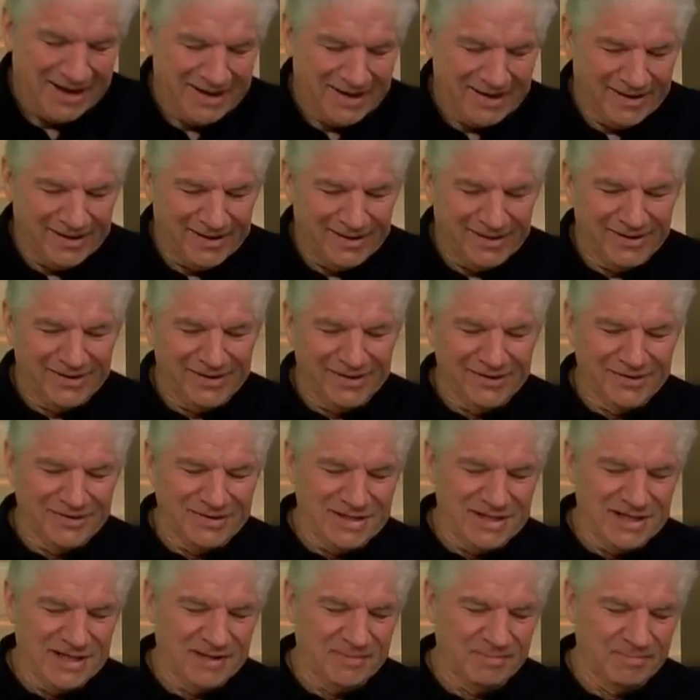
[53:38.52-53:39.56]
Oh,
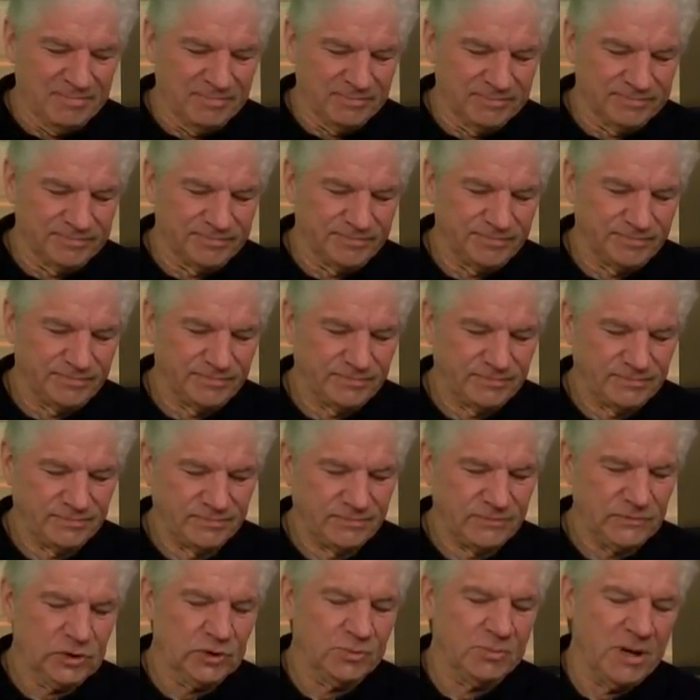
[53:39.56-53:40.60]
Tim,
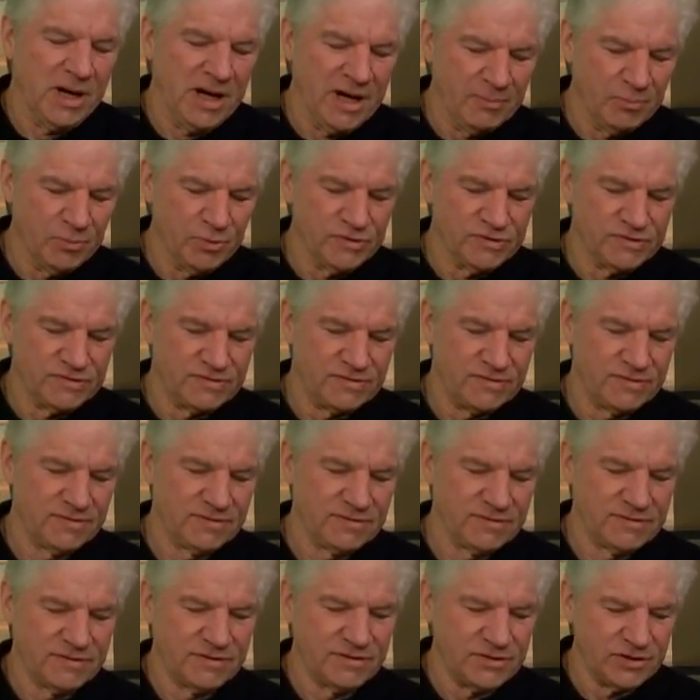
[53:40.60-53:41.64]
your mom was
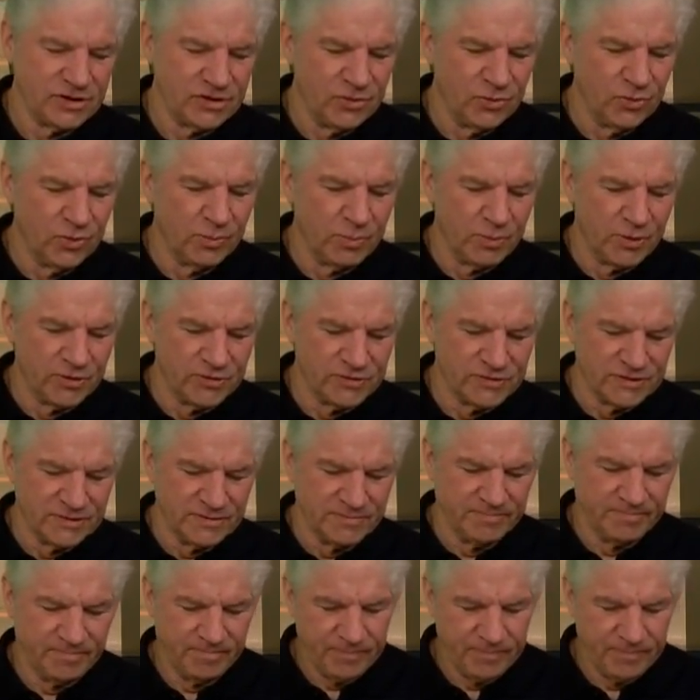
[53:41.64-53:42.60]
such a cool person.